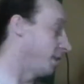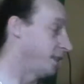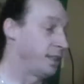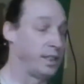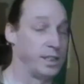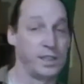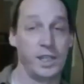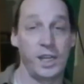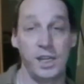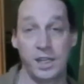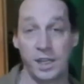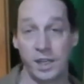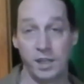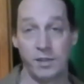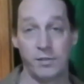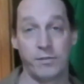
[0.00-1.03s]
the
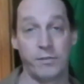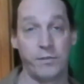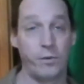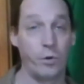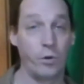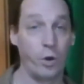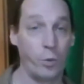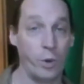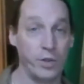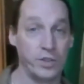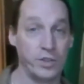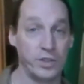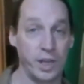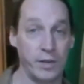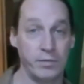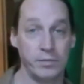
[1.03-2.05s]
CD
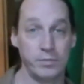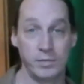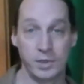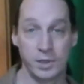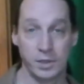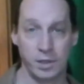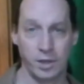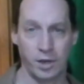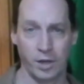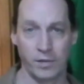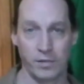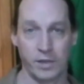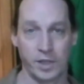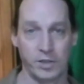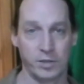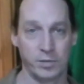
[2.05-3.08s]
4017.
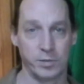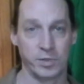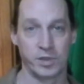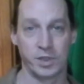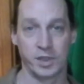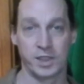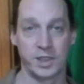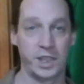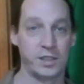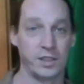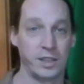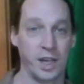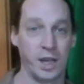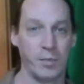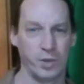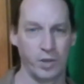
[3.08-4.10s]
I've had some success on
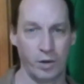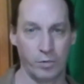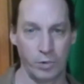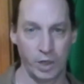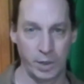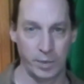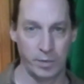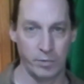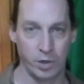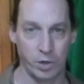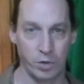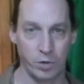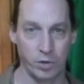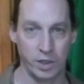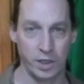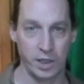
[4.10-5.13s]
that, but not really been
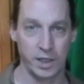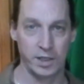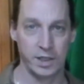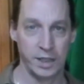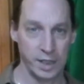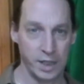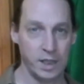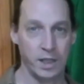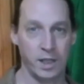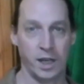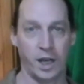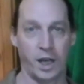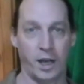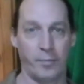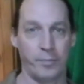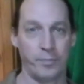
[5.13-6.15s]
recording it.
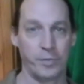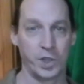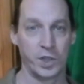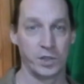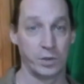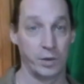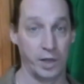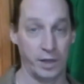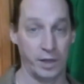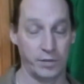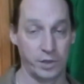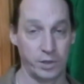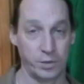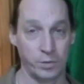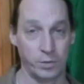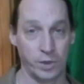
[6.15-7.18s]
So I'll have
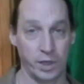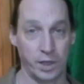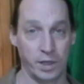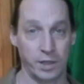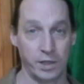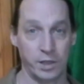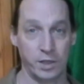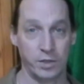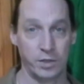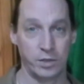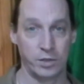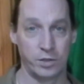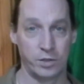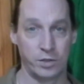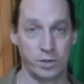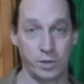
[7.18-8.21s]
to
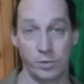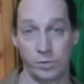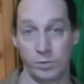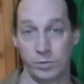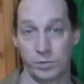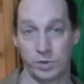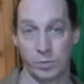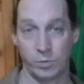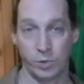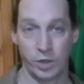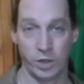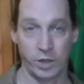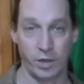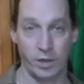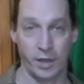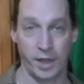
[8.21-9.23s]
do some
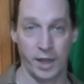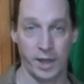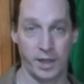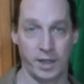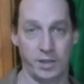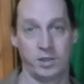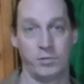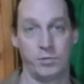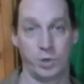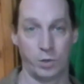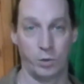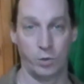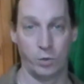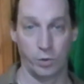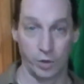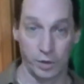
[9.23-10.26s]
work on that and actually
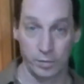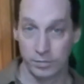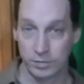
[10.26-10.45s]
record